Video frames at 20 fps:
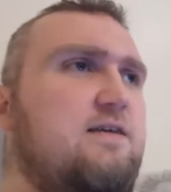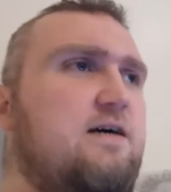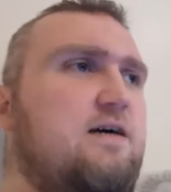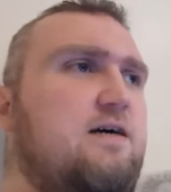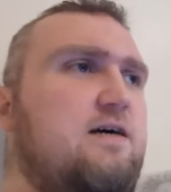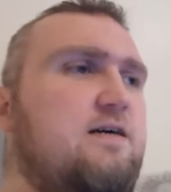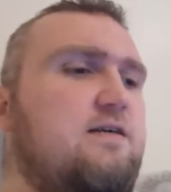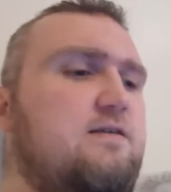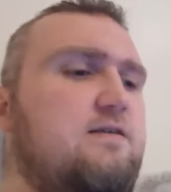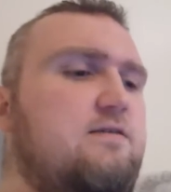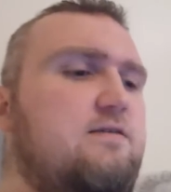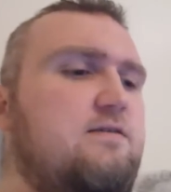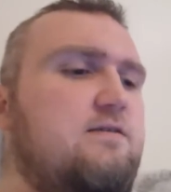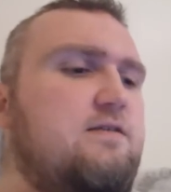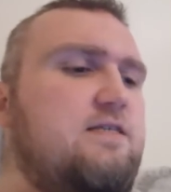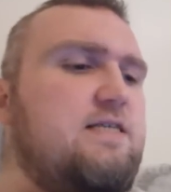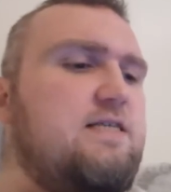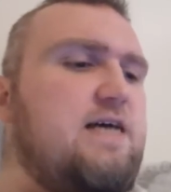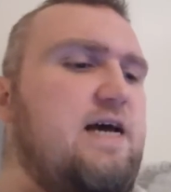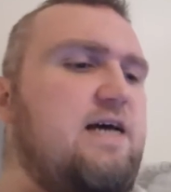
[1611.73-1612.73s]
uh,
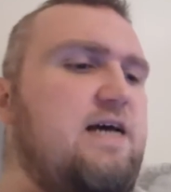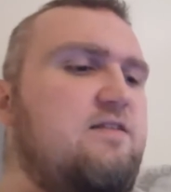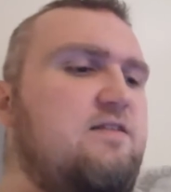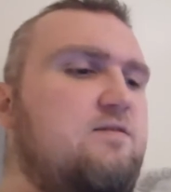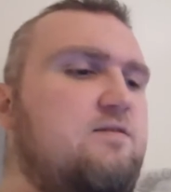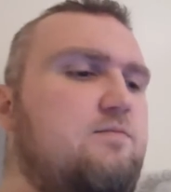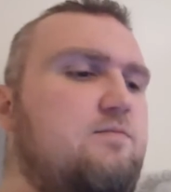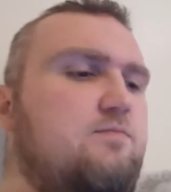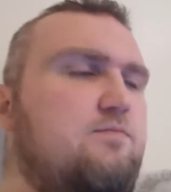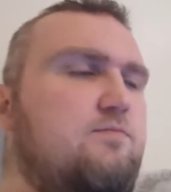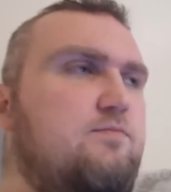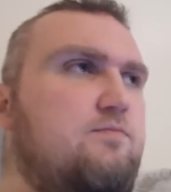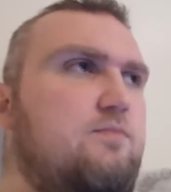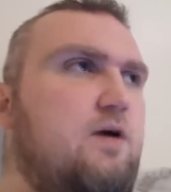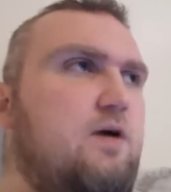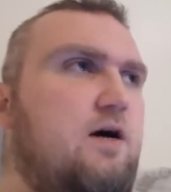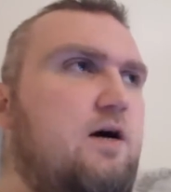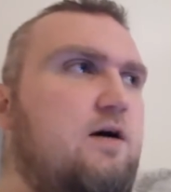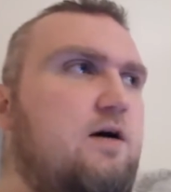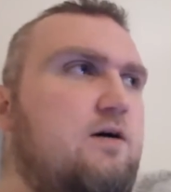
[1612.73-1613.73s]
Ted's
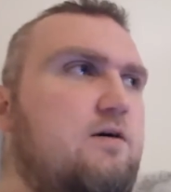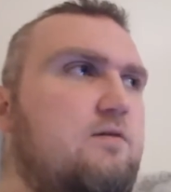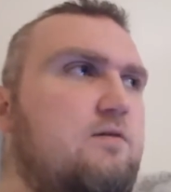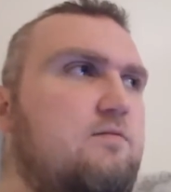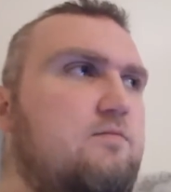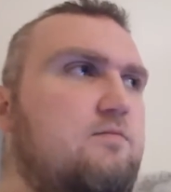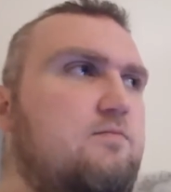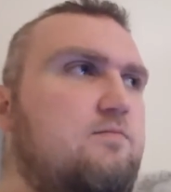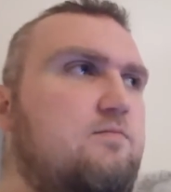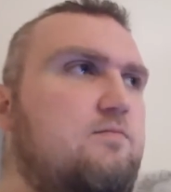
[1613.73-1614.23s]
uh,